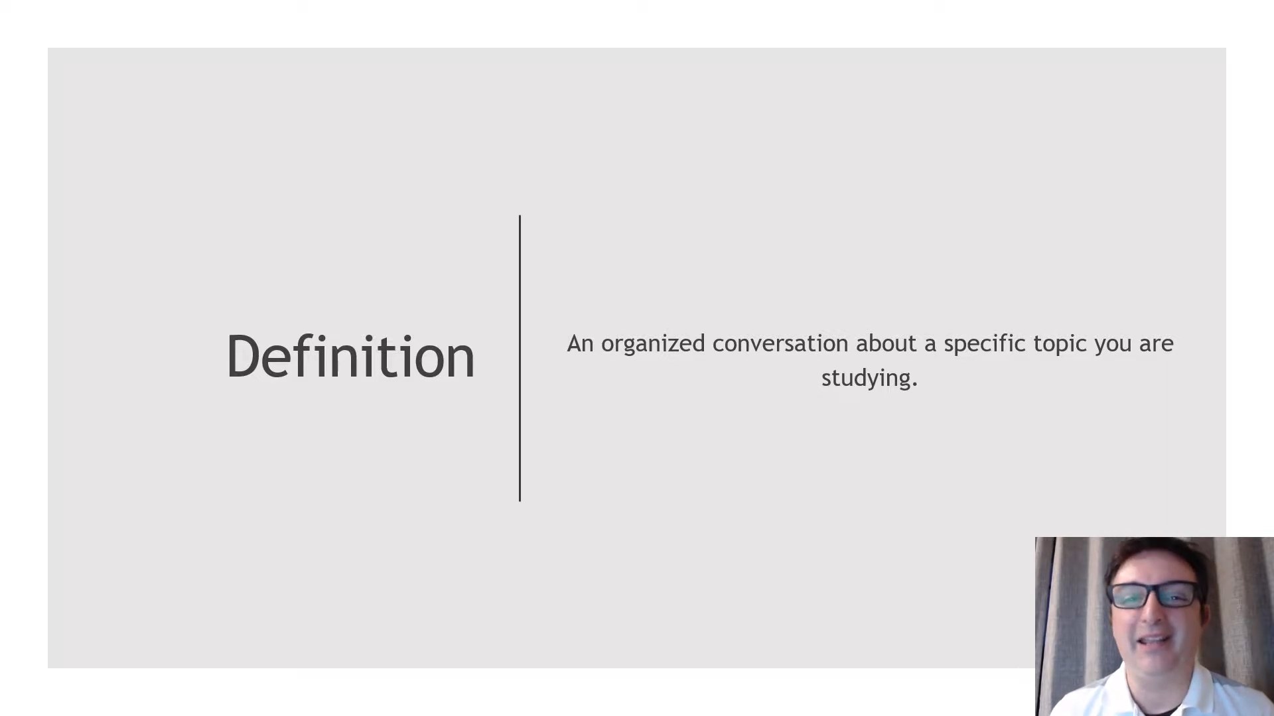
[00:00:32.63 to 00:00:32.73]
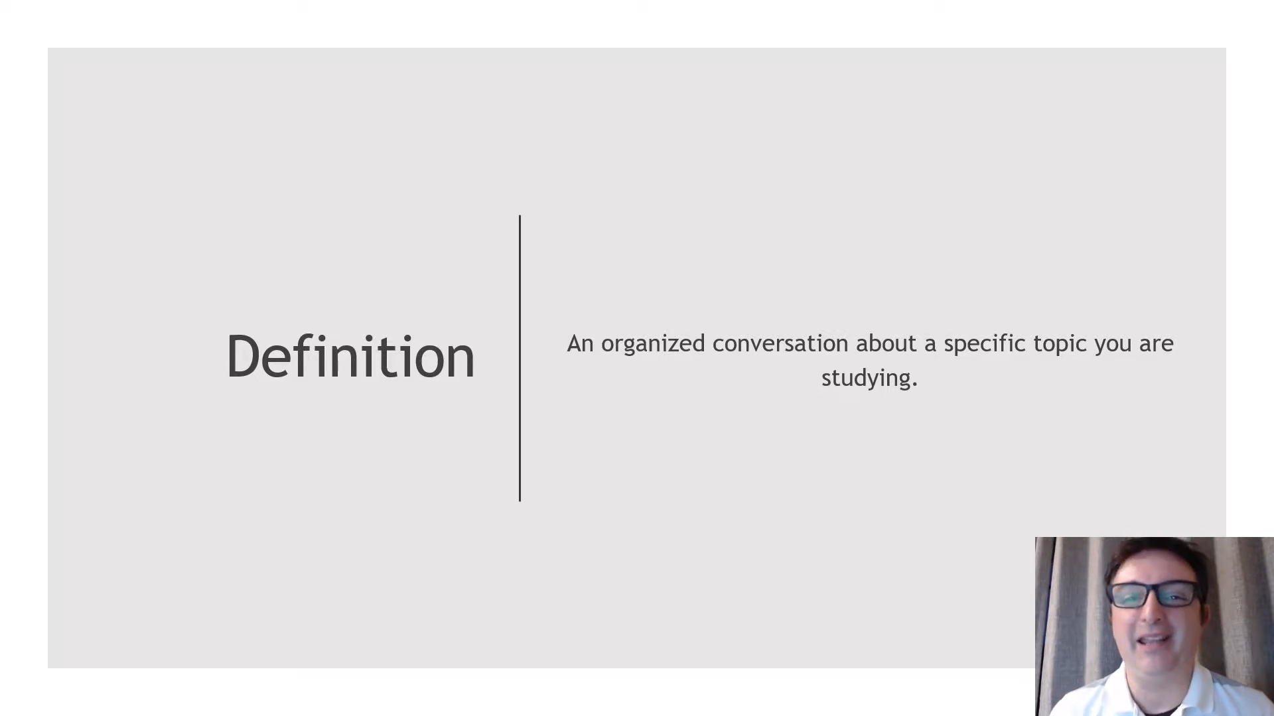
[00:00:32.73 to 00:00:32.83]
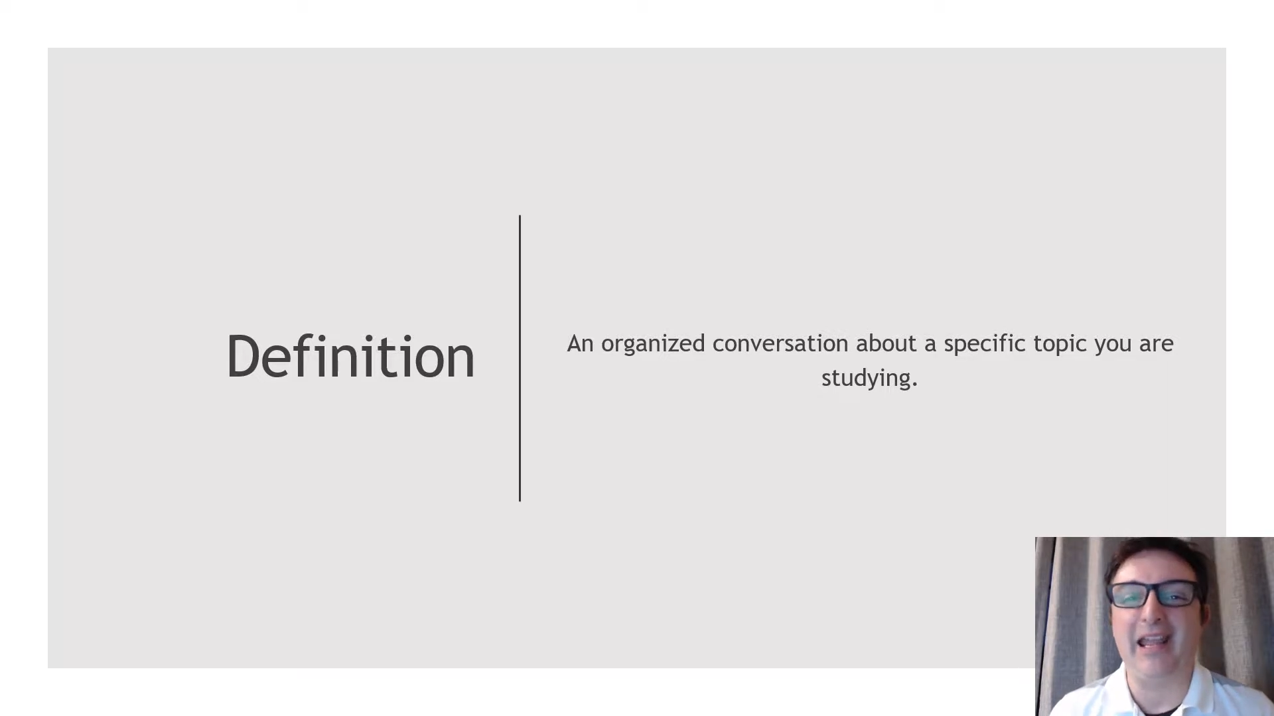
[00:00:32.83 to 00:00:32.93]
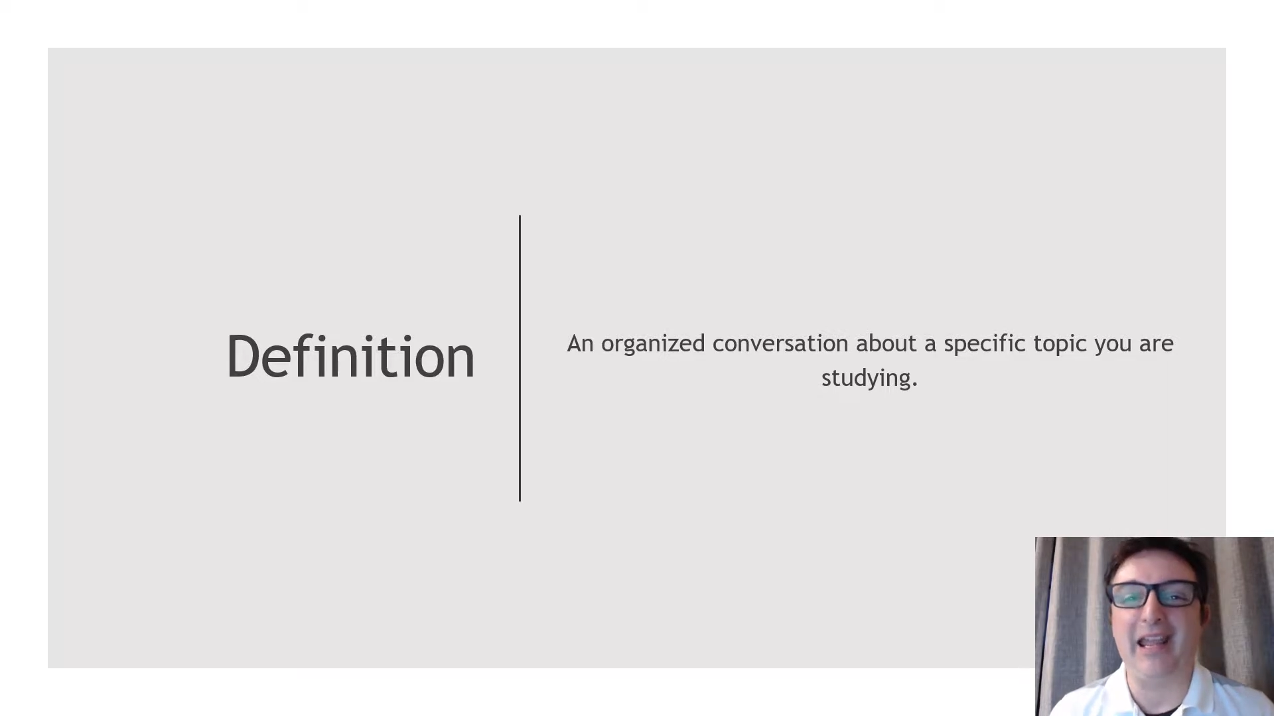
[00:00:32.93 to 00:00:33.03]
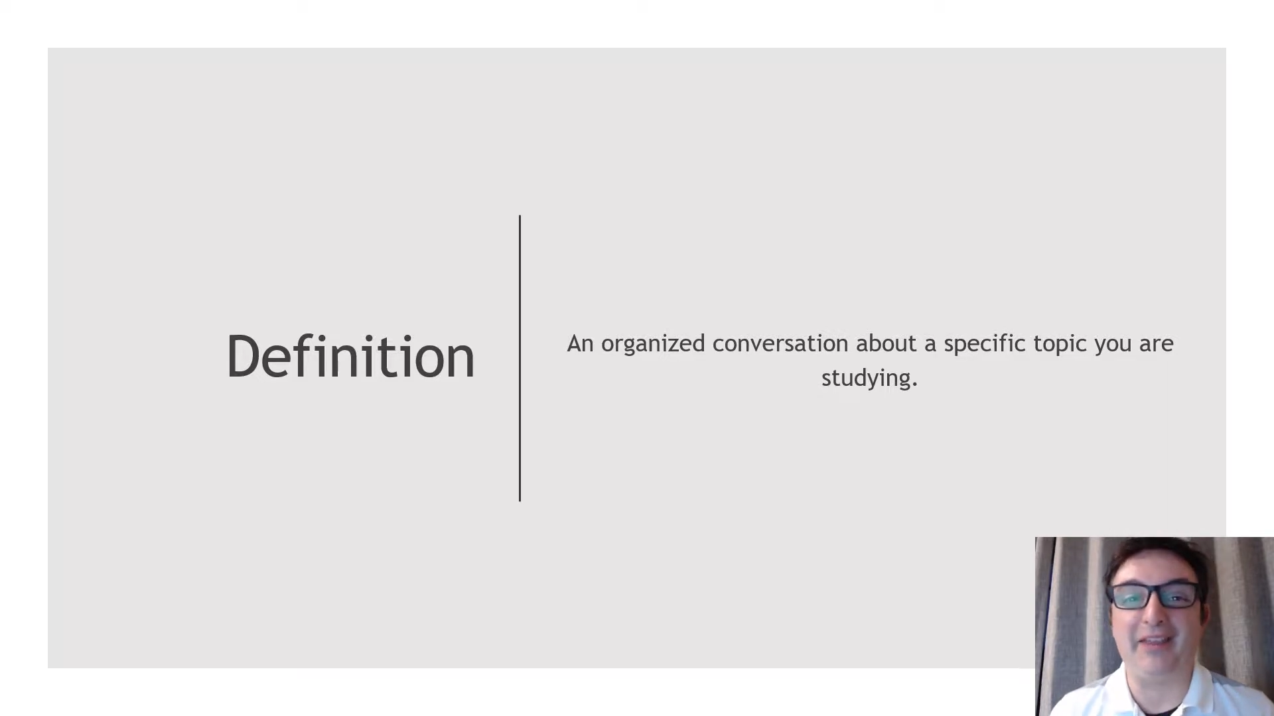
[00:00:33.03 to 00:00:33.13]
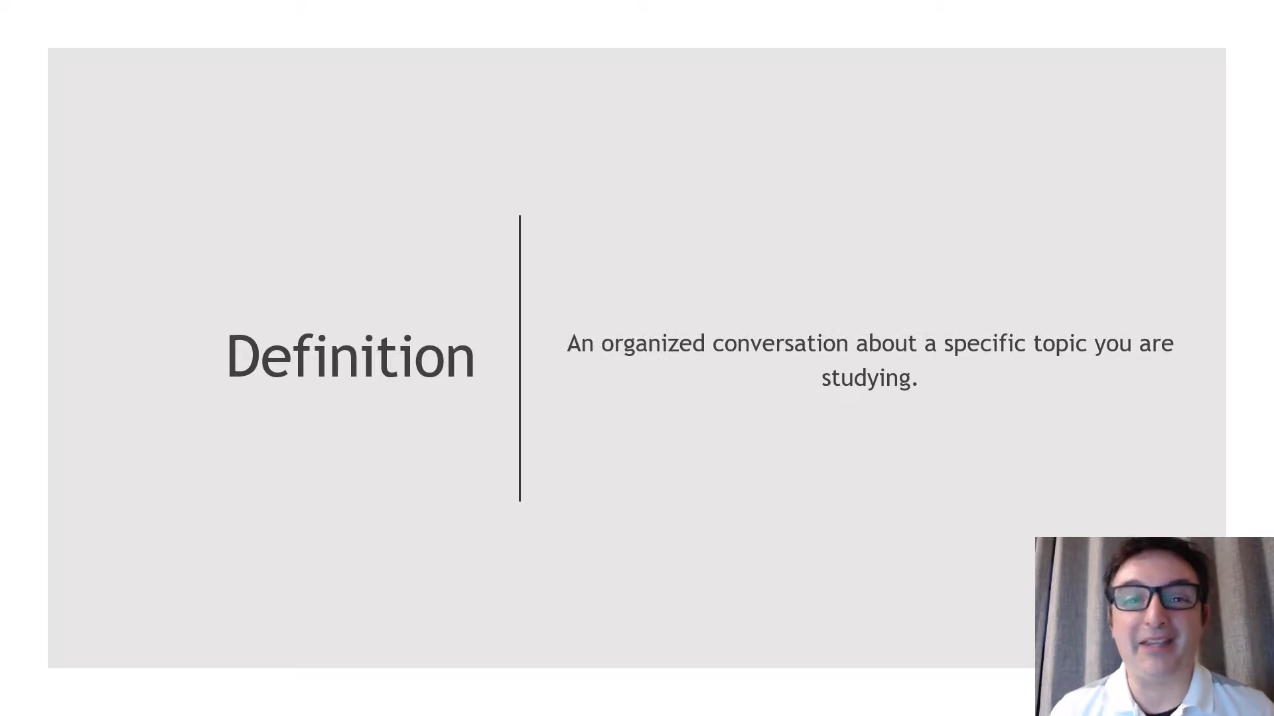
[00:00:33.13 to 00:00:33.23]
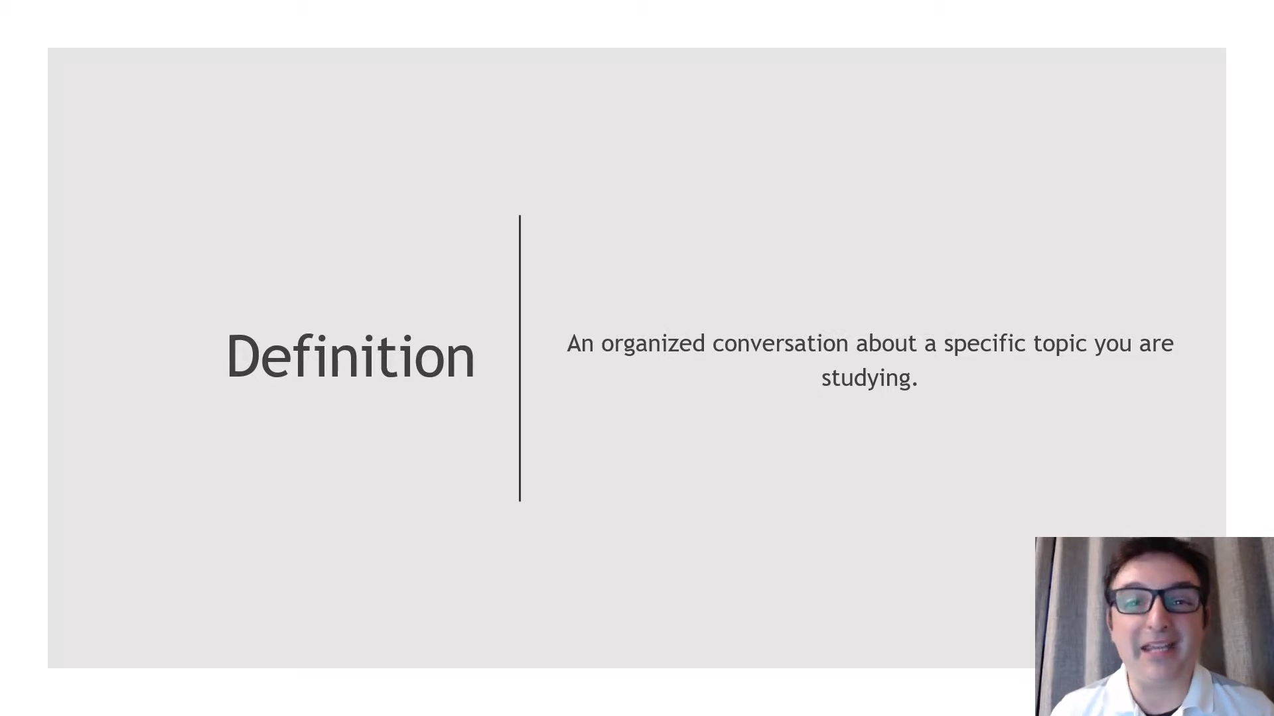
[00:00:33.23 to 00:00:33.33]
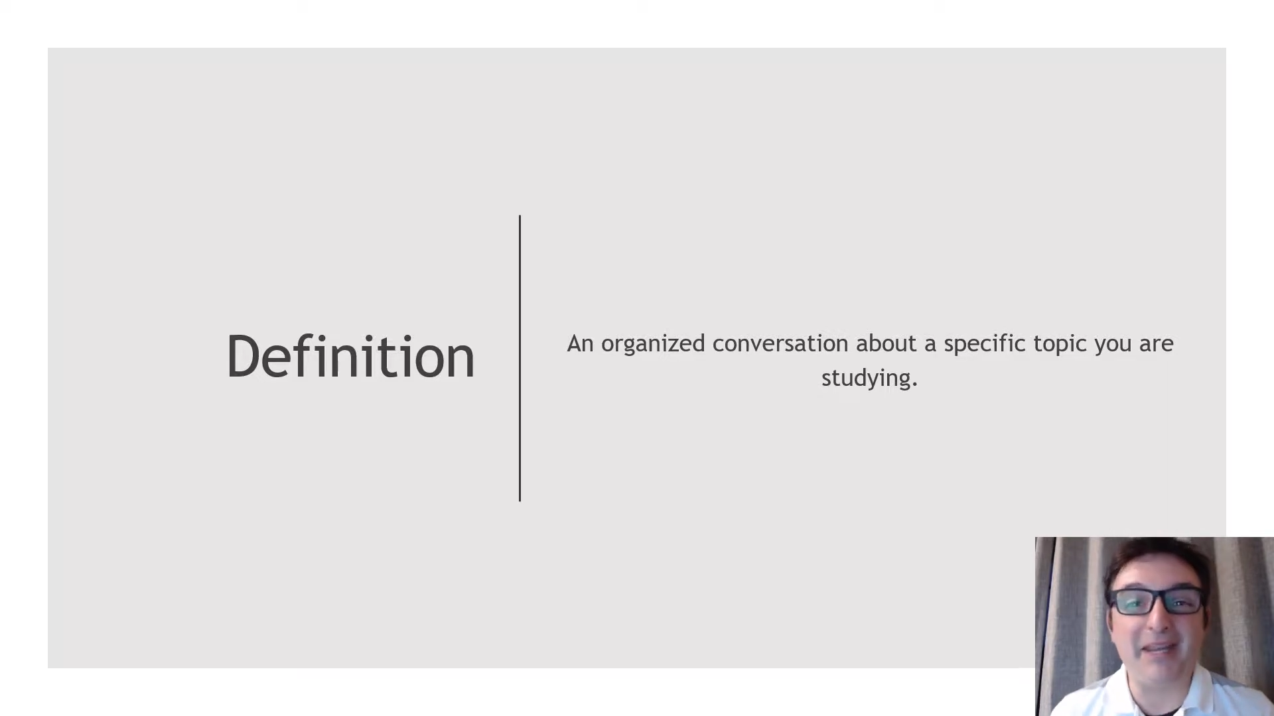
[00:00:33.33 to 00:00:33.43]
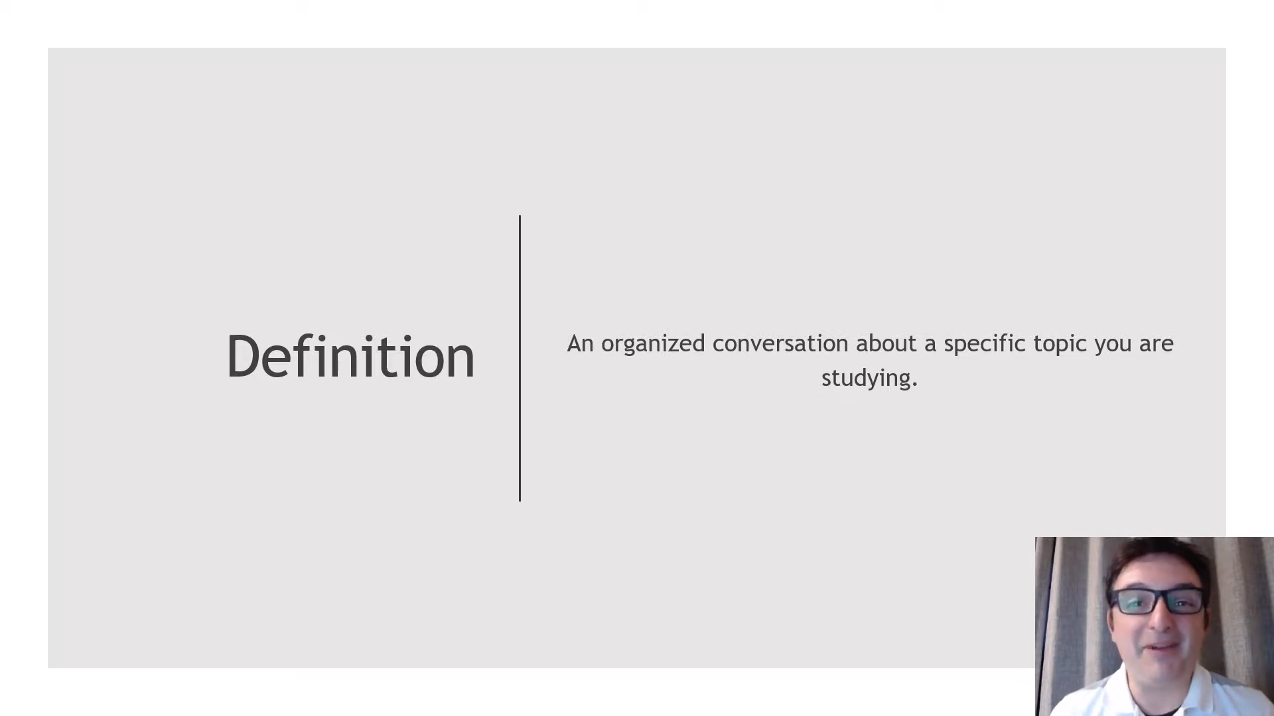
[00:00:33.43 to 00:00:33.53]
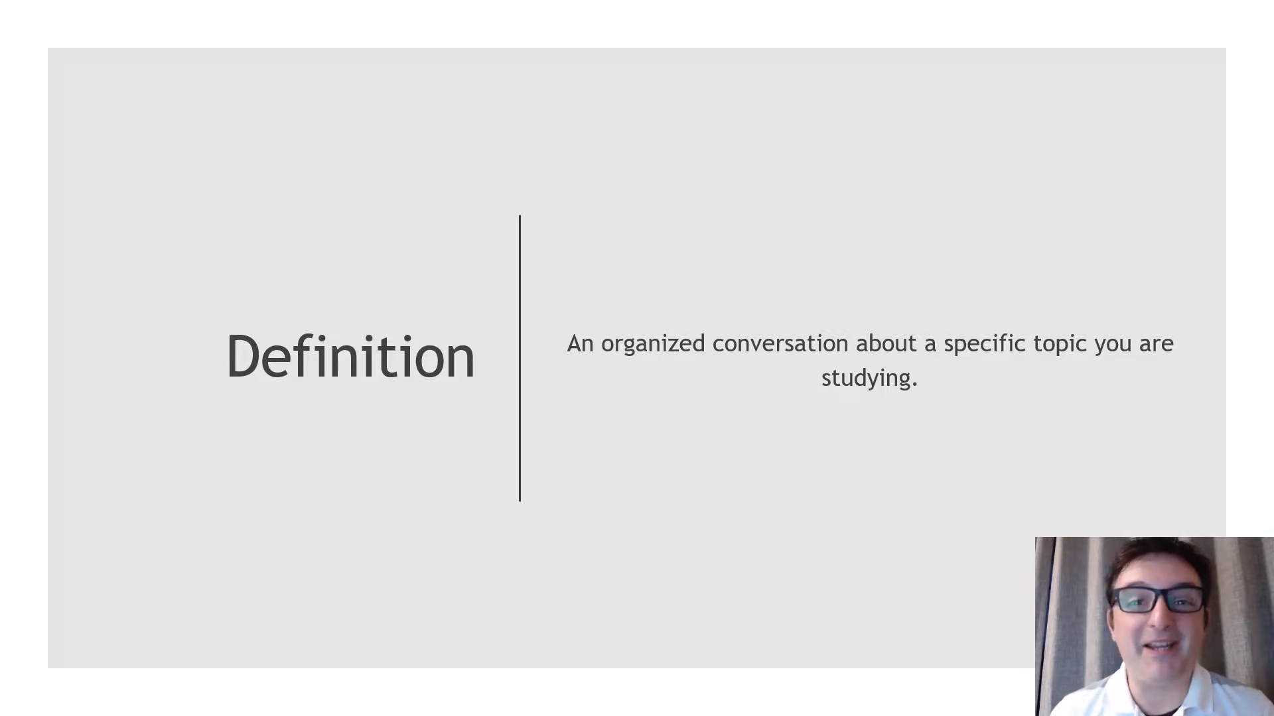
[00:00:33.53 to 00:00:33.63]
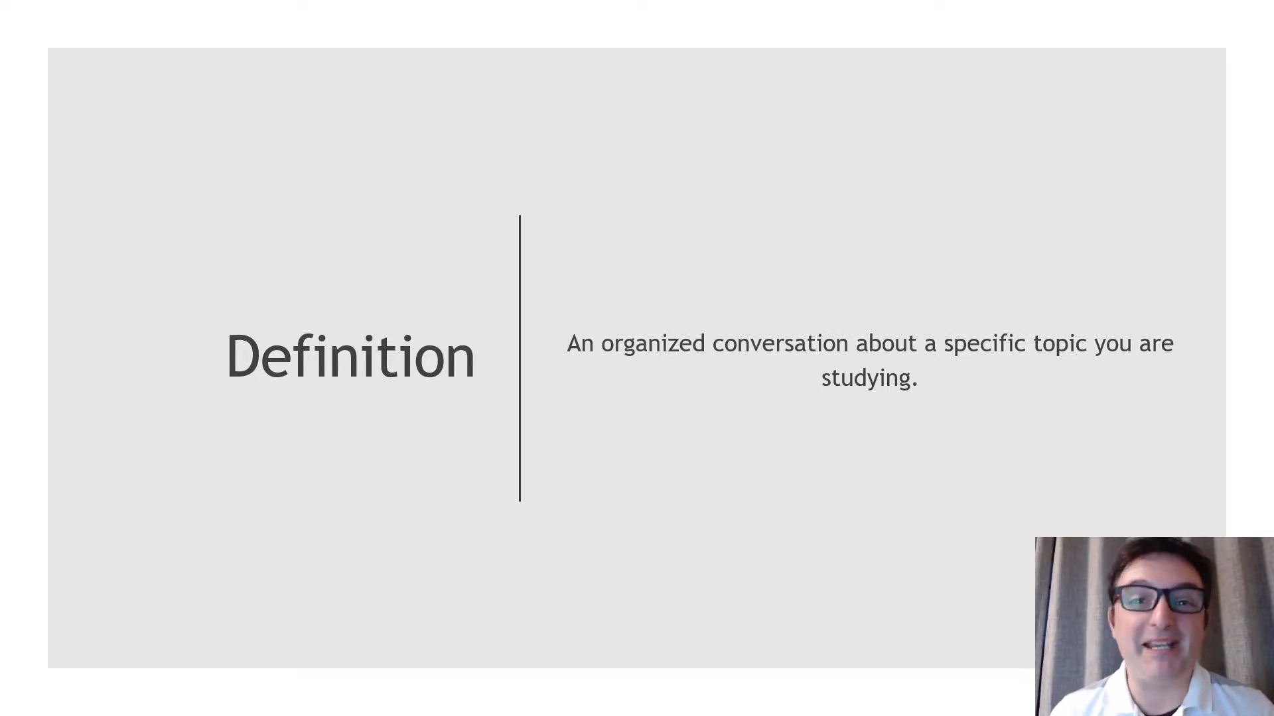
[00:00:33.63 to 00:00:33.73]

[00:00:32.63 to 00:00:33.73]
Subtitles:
And the keyword